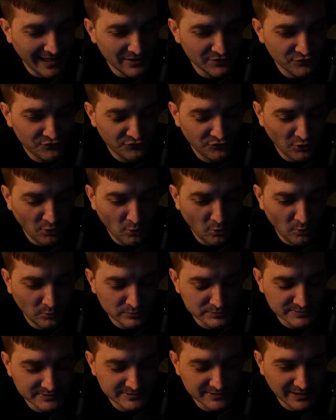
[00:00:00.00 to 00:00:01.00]

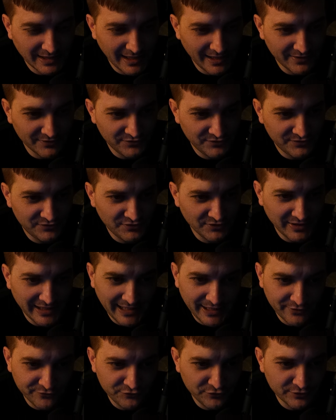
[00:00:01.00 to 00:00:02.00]
so uh, to
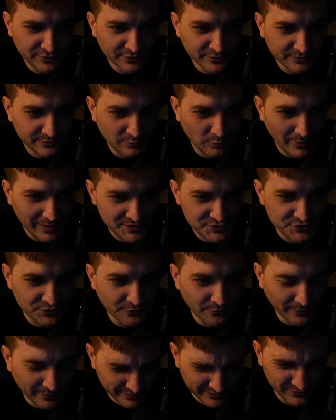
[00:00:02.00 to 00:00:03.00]
answer your
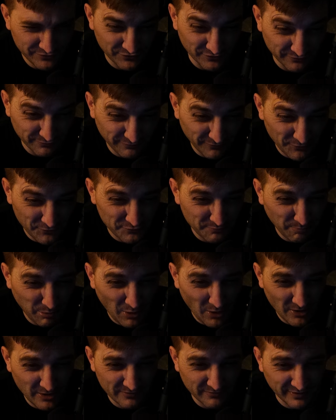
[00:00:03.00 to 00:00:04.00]
question, or at least the first
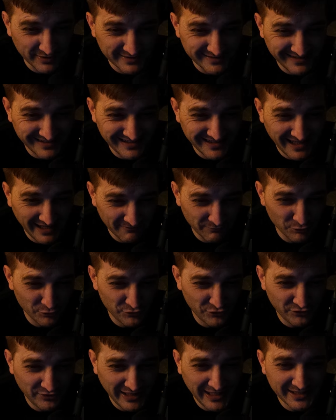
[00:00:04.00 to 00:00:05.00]
part of it, did it ever
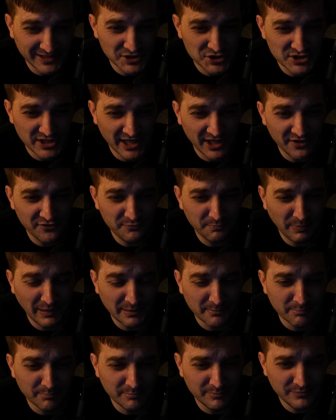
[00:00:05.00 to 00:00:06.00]
stand a chance
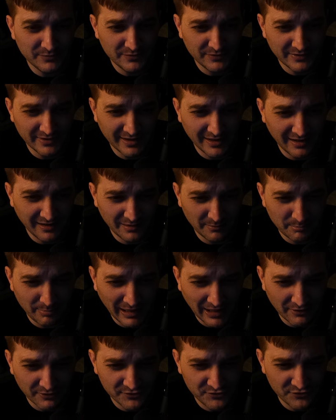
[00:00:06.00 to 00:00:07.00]
by uh,
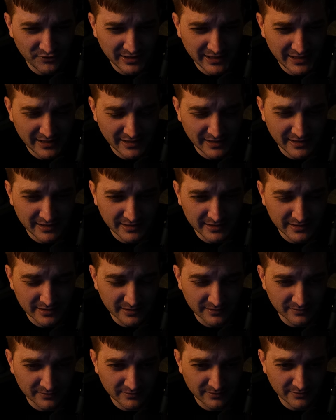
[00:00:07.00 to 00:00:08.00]
balancing
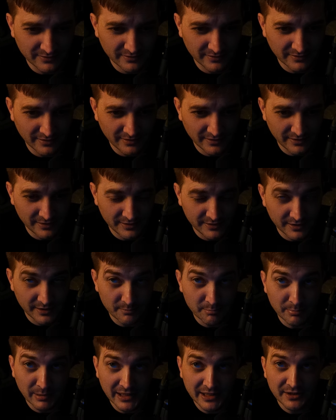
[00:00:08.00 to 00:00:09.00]
the the
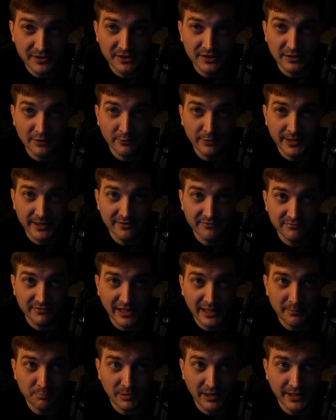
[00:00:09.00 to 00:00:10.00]
big theory of
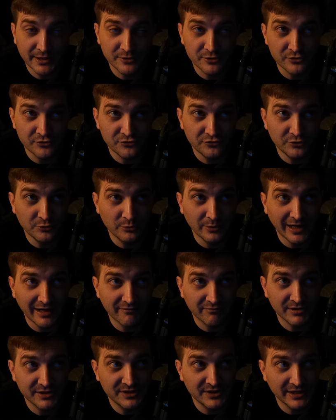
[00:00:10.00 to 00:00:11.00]
let players do
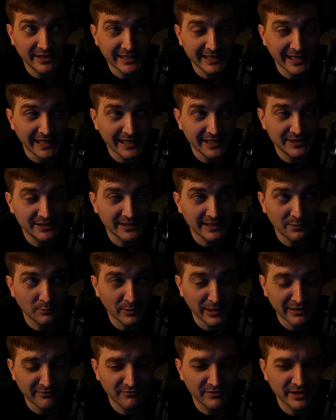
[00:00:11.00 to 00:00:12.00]
everything and anything
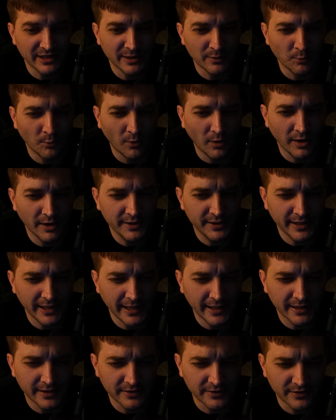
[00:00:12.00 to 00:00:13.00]
whenever they want
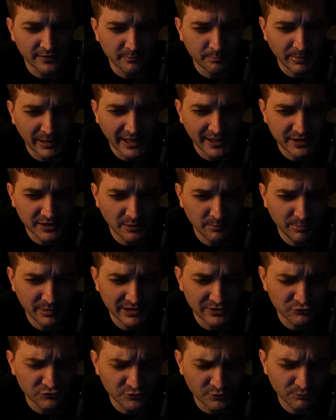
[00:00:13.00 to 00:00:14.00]
and the Bad
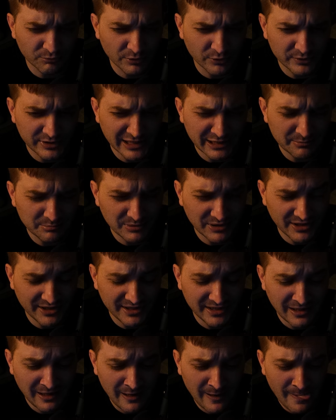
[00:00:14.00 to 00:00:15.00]
Company 2 root
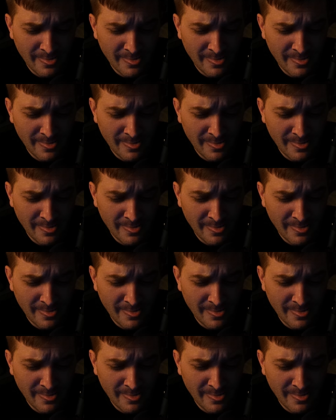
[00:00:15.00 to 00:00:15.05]
gameplay?